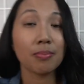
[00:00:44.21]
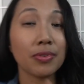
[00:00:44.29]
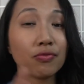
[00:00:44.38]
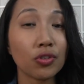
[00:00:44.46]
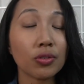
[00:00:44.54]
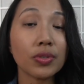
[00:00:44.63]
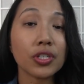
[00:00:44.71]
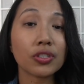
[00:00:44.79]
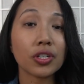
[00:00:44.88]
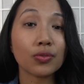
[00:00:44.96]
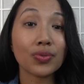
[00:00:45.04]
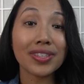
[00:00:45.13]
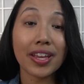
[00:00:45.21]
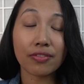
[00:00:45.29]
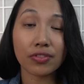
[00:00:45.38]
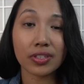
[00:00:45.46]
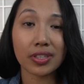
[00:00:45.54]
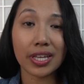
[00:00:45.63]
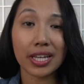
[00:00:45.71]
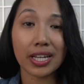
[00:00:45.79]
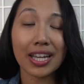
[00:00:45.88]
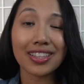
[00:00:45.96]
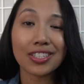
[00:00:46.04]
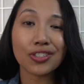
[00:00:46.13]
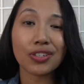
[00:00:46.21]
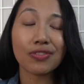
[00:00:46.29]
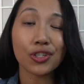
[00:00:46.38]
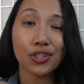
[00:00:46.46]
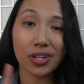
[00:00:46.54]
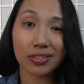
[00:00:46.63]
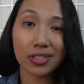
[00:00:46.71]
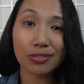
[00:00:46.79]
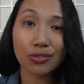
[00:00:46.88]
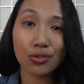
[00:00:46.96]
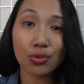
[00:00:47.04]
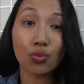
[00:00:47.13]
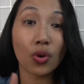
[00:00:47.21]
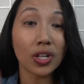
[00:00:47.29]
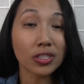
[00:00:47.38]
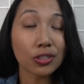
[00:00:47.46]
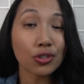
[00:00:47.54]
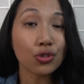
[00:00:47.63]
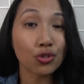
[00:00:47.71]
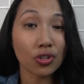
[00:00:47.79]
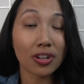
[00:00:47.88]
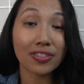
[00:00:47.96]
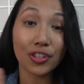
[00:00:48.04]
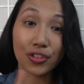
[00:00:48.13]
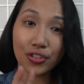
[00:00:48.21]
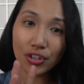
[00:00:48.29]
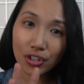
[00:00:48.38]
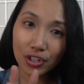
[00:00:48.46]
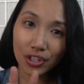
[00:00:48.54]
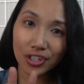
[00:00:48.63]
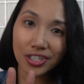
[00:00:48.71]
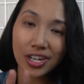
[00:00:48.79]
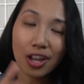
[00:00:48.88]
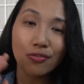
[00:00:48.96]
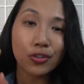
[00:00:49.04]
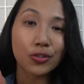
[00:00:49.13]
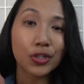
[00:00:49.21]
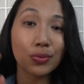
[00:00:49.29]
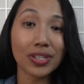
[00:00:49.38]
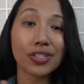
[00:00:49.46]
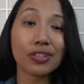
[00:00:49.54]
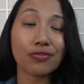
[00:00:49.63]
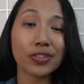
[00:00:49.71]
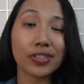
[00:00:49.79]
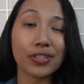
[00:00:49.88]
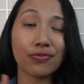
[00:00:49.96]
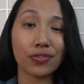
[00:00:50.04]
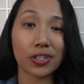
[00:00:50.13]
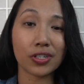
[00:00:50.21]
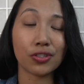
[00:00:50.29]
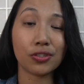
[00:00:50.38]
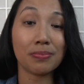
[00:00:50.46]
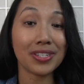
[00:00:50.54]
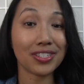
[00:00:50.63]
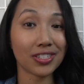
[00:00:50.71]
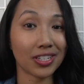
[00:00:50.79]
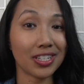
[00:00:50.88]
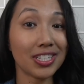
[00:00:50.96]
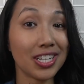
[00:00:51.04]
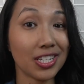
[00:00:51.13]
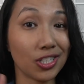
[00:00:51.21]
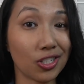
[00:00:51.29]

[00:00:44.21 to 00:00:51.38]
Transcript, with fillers: Before we start with everything, I'd like to give a shout out to Walter Strong III for requesting for this verse to be studied in